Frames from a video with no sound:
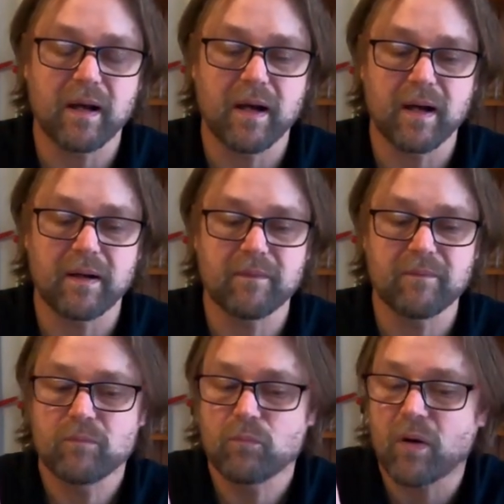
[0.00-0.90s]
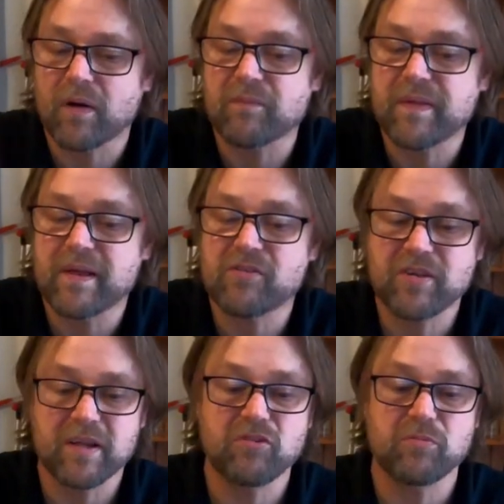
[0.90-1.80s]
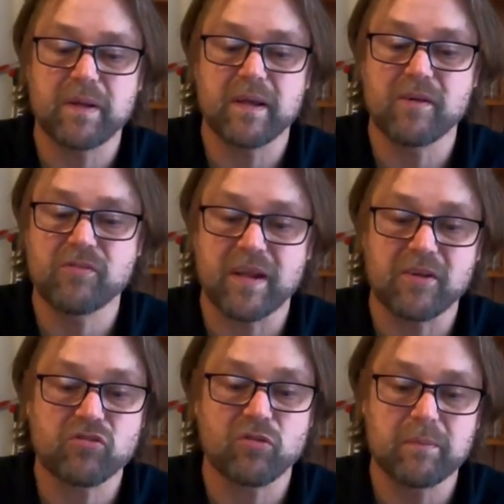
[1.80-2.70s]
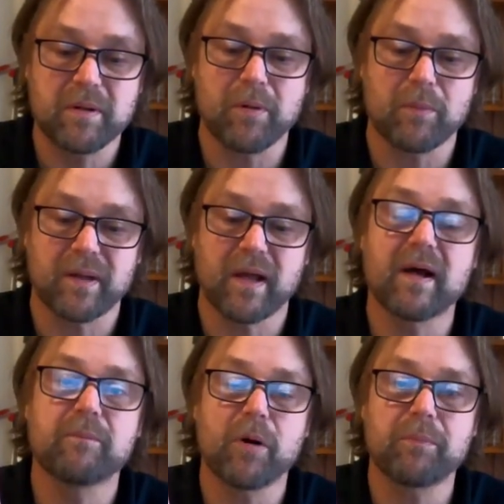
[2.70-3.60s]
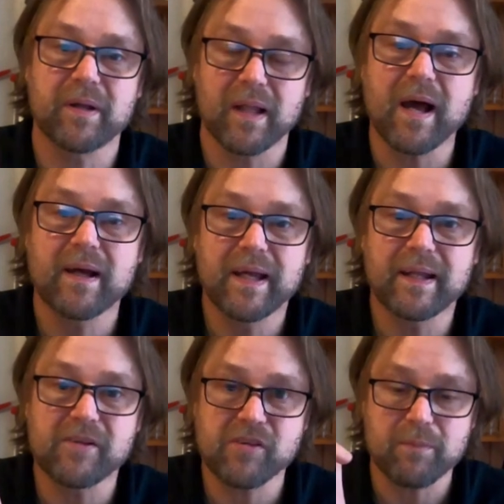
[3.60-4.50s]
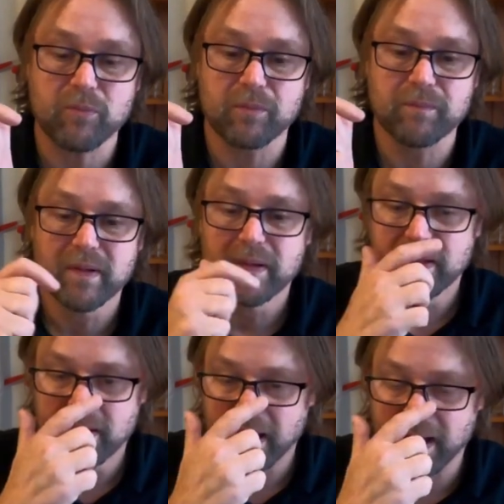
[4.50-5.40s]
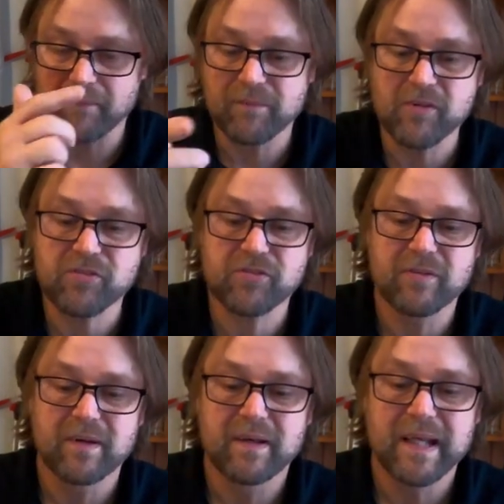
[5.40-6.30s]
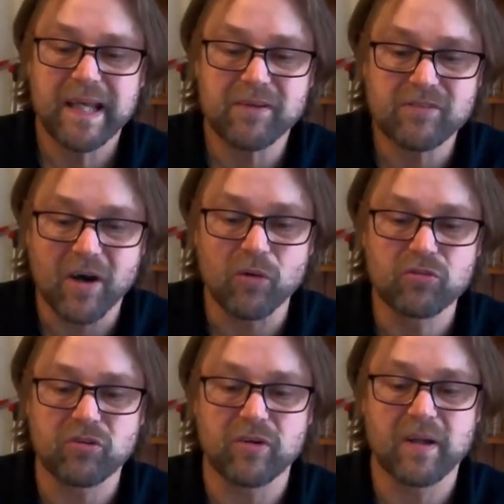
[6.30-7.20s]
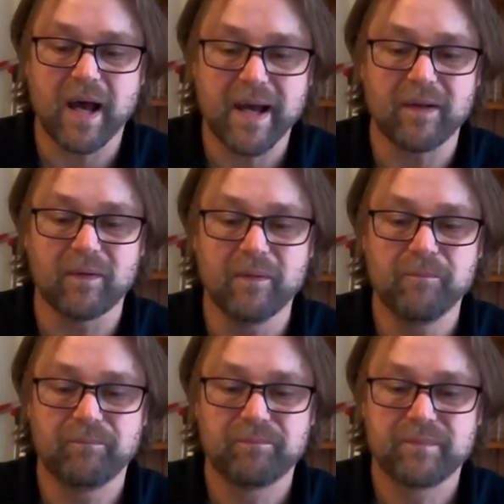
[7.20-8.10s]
uh, one of their signature beers and extremely popular, popular in their tap room. Um, this indulgent ale